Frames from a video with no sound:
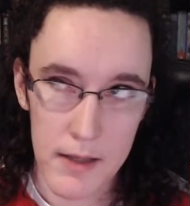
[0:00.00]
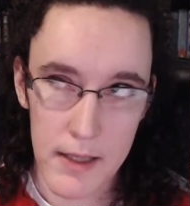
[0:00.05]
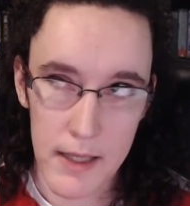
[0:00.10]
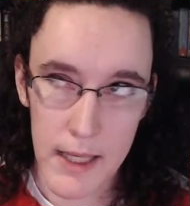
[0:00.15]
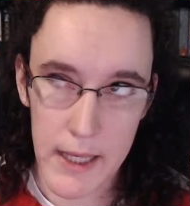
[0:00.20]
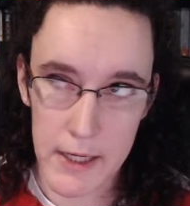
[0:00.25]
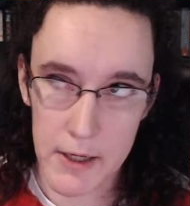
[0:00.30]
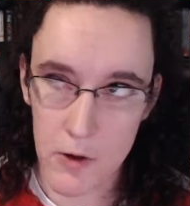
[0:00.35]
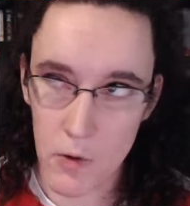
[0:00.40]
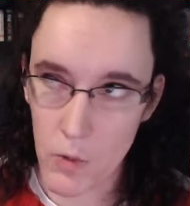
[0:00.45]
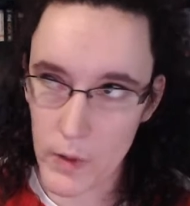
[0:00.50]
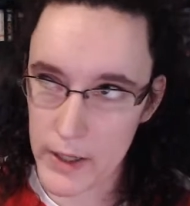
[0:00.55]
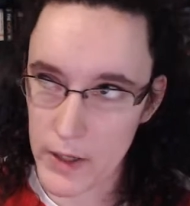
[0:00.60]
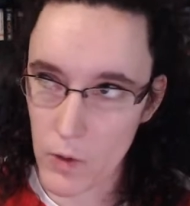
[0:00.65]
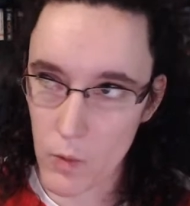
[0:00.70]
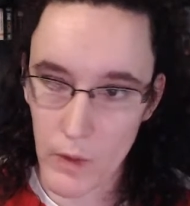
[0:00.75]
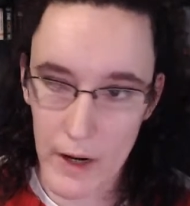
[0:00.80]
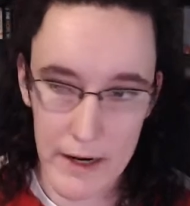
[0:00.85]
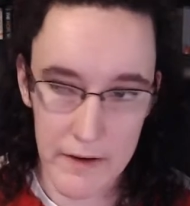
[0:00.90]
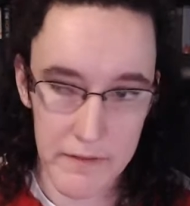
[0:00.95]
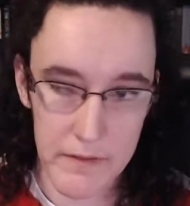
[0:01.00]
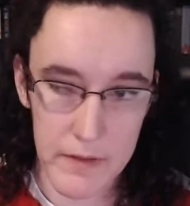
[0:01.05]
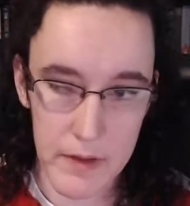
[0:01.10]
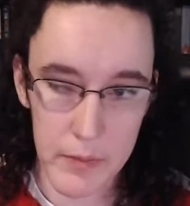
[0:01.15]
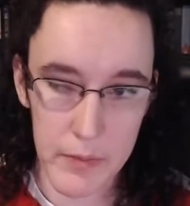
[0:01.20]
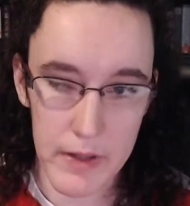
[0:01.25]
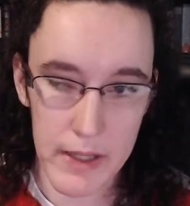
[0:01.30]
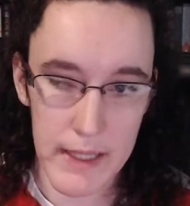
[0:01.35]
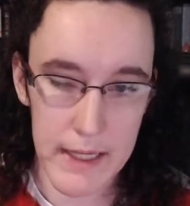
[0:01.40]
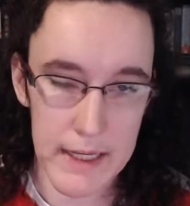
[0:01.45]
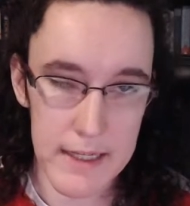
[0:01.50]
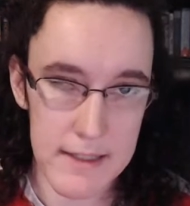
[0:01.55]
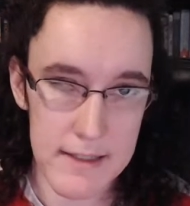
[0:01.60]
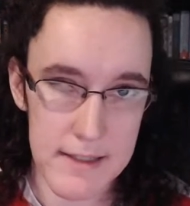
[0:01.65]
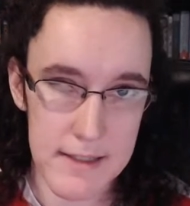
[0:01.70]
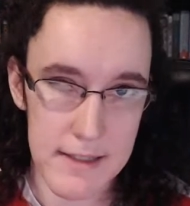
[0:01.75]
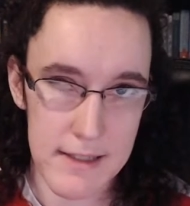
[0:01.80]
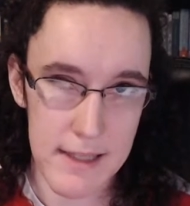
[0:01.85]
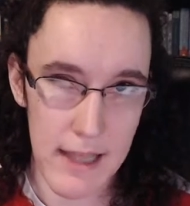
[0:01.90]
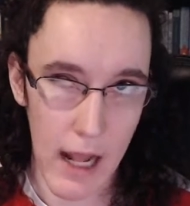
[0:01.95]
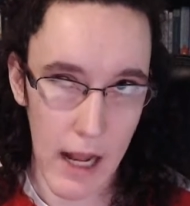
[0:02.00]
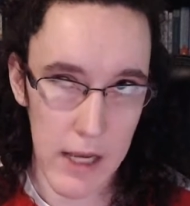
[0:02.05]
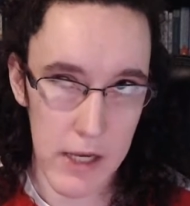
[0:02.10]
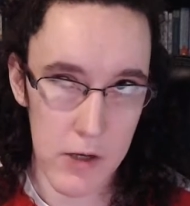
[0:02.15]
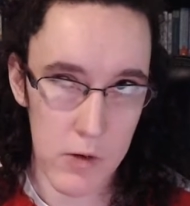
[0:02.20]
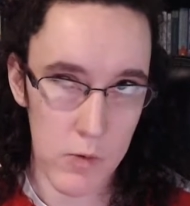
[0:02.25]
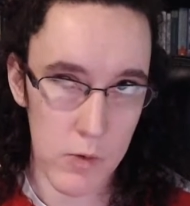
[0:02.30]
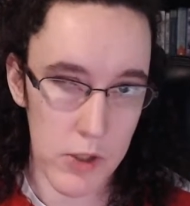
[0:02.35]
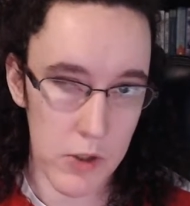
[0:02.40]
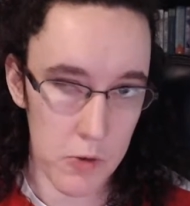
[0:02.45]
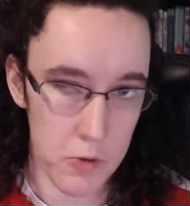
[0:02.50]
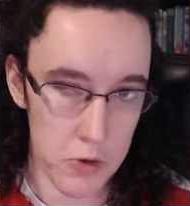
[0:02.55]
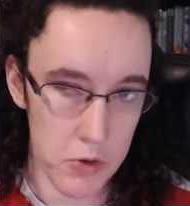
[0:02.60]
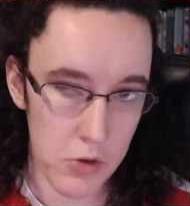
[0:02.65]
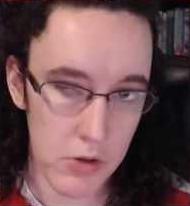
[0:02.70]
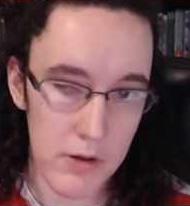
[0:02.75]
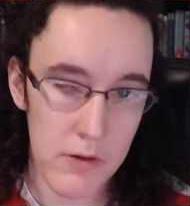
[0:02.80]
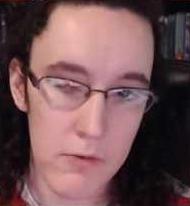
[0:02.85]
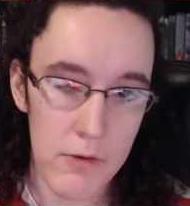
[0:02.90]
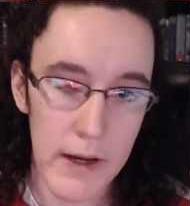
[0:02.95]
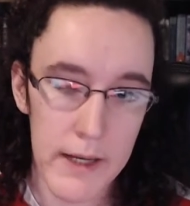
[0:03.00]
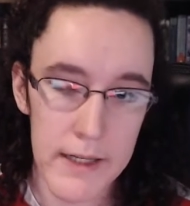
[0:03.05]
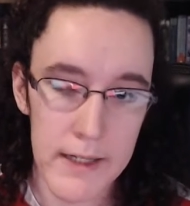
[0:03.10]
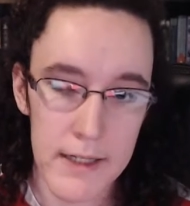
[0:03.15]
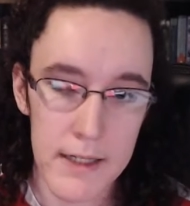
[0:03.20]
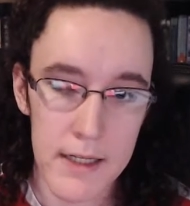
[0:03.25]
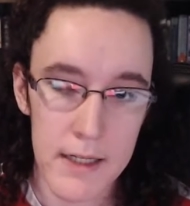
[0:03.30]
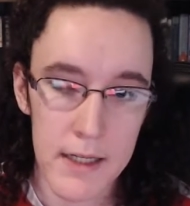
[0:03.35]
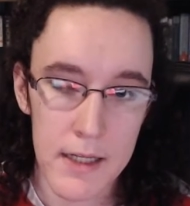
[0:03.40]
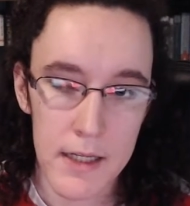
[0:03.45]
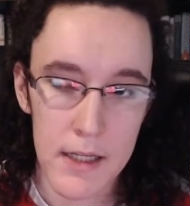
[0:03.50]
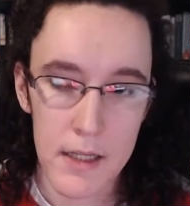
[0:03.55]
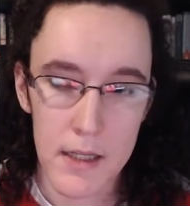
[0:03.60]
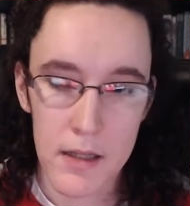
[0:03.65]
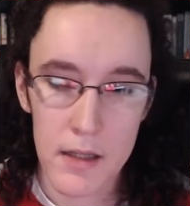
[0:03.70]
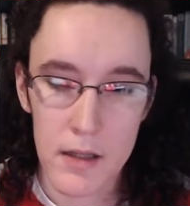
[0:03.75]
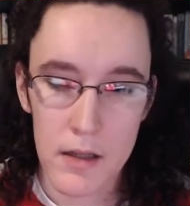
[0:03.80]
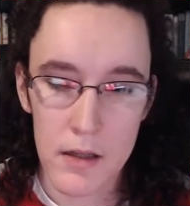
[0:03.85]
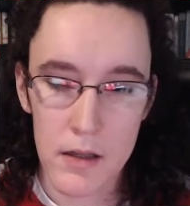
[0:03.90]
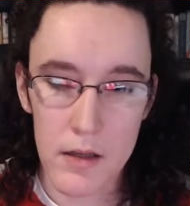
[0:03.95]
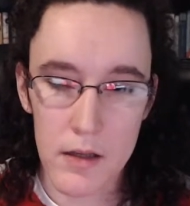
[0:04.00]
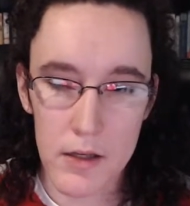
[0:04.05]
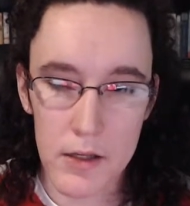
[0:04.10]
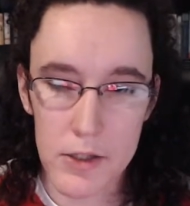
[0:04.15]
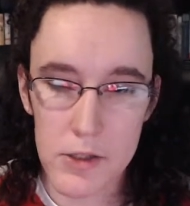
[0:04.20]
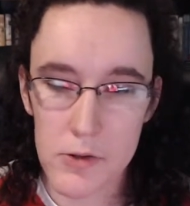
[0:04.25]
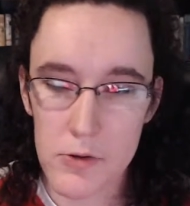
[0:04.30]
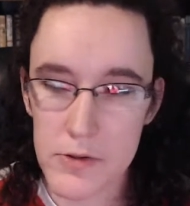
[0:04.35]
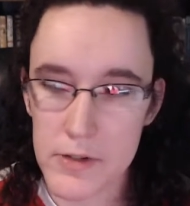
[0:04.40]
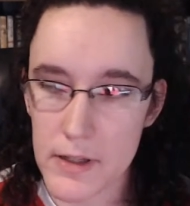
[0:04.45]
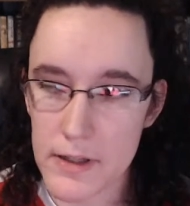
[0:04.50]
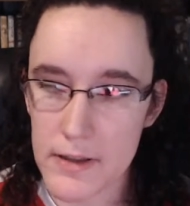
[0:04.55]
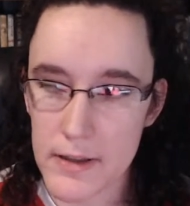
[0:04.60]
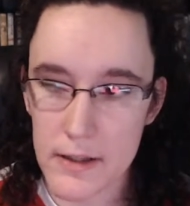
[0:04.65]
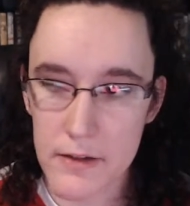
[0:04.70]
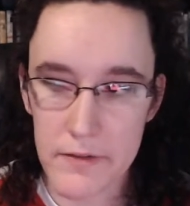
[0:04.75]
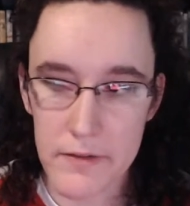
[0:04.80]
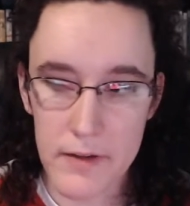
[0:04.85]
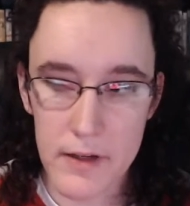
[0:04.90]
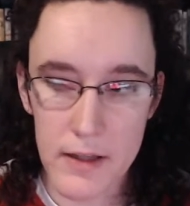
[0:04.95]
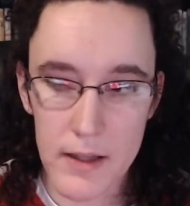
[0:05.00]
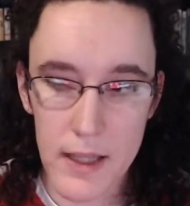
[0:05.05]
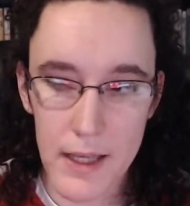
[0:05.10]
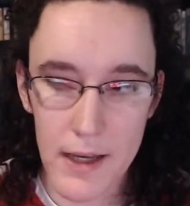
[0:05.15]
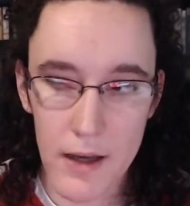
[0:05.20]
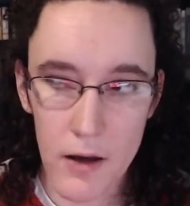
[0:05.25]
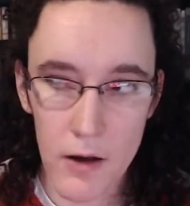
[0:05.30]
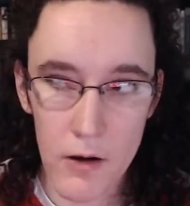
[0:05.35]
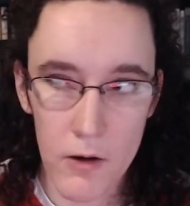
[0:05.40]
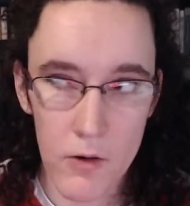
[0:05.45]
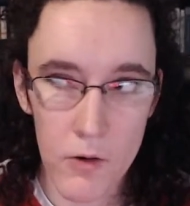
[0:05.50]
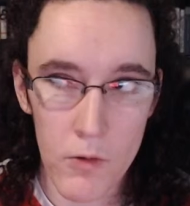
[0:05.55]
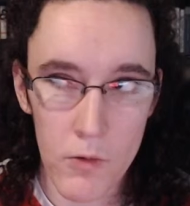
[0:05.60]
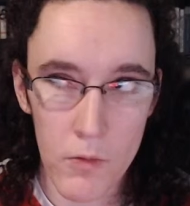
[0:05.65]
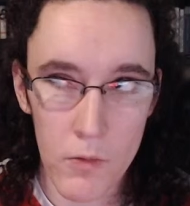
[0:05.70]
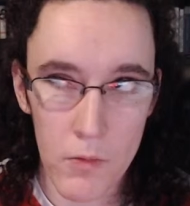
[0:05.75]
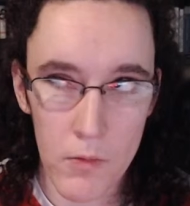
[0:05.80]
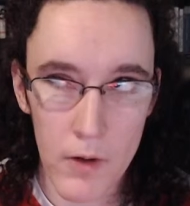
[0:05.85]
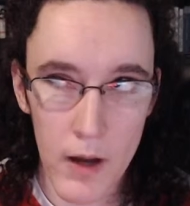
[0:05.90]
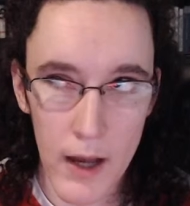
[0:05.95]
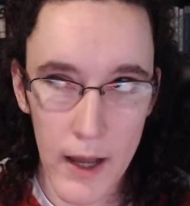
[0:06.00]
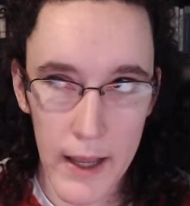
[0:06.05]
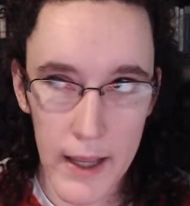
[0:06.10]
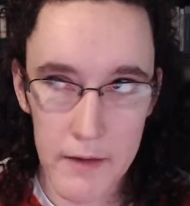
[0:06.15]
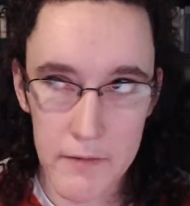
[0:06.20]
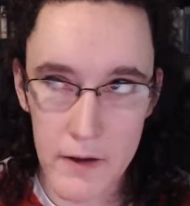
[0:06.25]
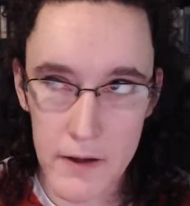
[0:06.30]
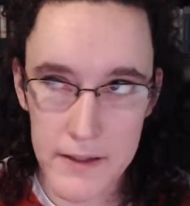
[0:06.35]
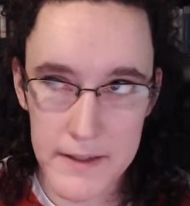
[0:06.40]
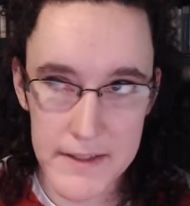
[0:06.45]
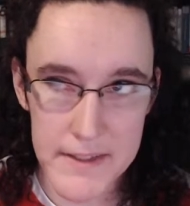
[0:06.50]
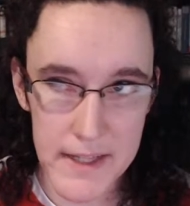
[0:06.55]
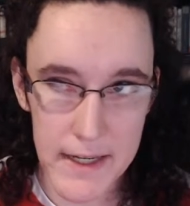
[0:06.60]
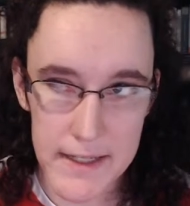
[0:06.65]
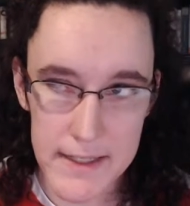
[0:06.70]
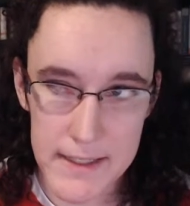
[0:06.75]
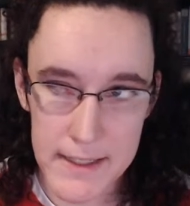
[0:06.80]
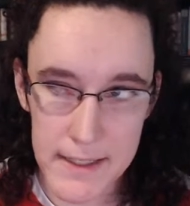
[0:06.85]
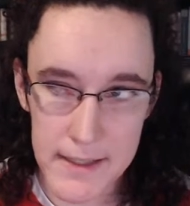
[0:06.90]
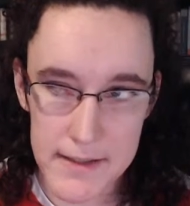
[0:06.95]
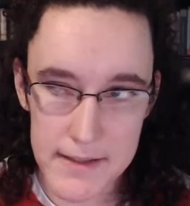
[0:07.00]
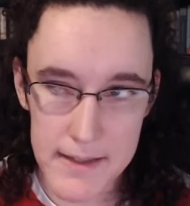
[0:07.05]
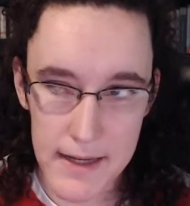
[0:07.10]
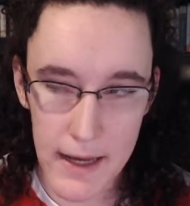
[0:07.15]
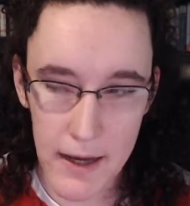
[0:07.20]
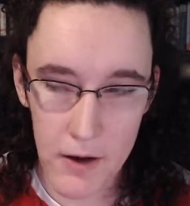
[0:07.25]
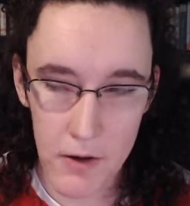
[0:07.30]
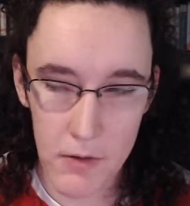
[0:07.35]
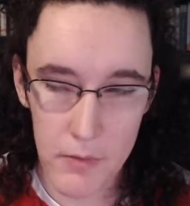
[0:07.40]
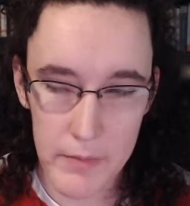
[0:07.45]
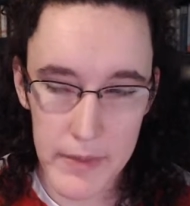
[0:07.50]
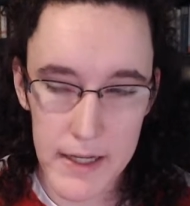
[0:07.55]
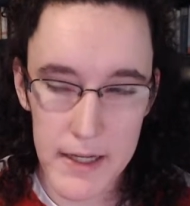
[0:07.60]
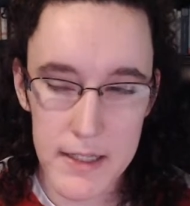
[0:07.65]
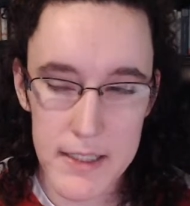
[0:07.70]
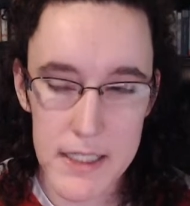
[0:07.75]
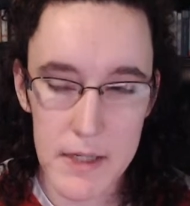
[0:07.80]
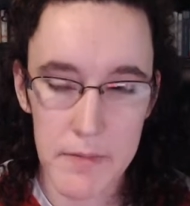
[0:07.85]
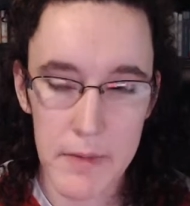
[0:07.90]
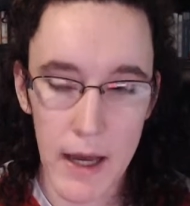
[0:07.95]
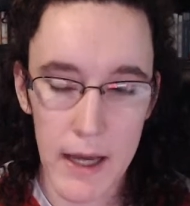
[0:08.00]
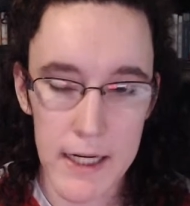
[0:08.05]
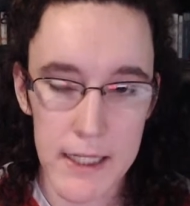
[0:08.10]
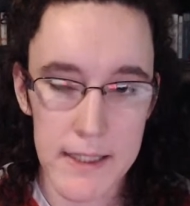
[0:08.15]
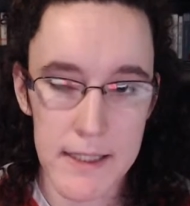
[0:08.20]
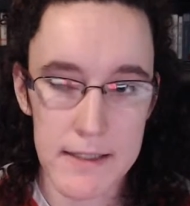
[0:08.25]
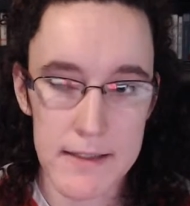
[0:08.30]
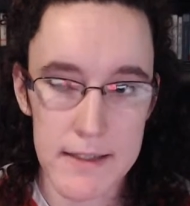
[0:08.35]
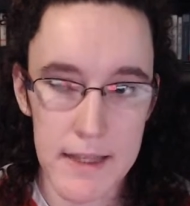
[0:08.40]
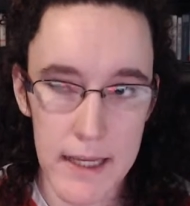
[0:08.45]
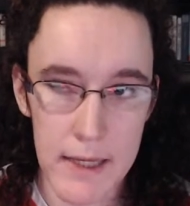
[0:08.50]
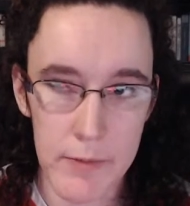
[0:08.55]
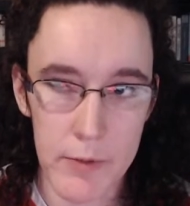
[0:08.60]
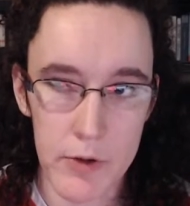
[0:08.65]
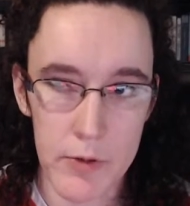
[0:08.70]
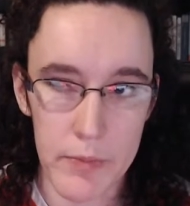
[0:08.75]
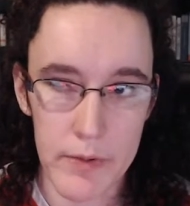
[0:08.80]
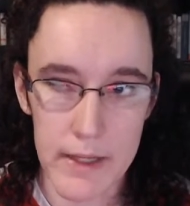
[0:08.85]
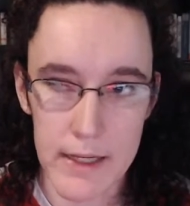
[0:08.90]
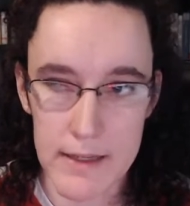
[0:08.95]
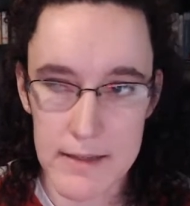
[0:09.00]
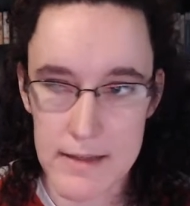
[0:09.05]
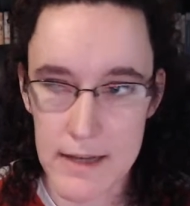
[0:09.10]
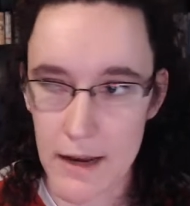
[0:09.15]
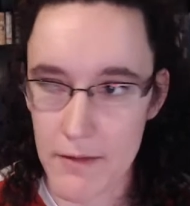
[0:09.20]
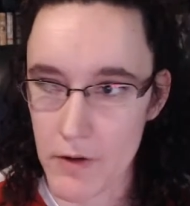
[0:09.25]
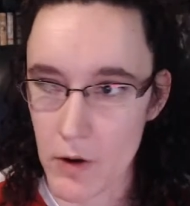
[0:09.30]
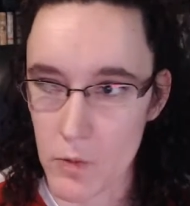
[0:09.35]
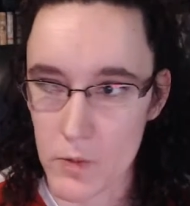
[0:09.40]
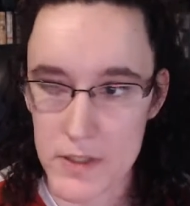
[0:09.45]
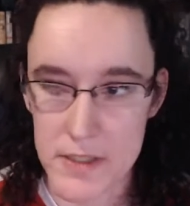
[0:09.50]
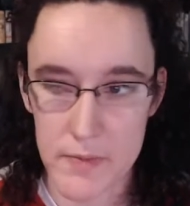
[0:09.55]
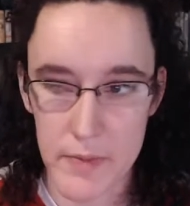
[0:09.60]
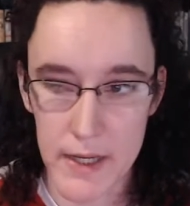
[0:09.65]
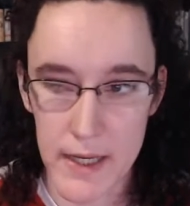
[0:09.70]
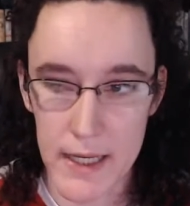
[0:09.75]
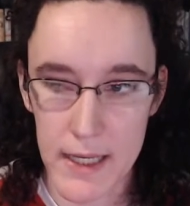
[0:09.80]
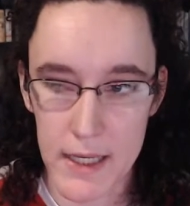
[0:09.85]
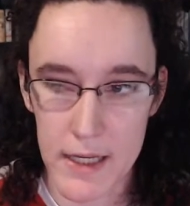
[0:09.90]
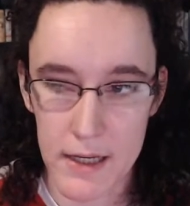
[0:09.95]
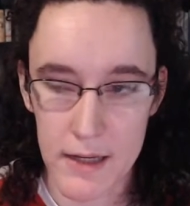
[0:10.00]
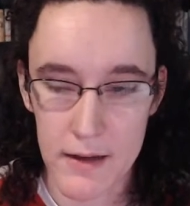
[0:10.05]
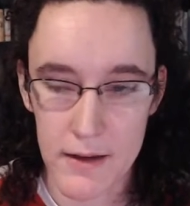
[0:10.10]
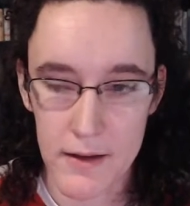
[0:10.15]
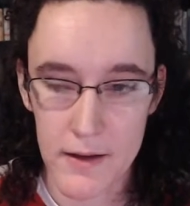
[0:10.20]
and going away from the place that you usually write, you suddenly feel like, oh, I have all these ideas now because I'm not in the same old place that I've always been.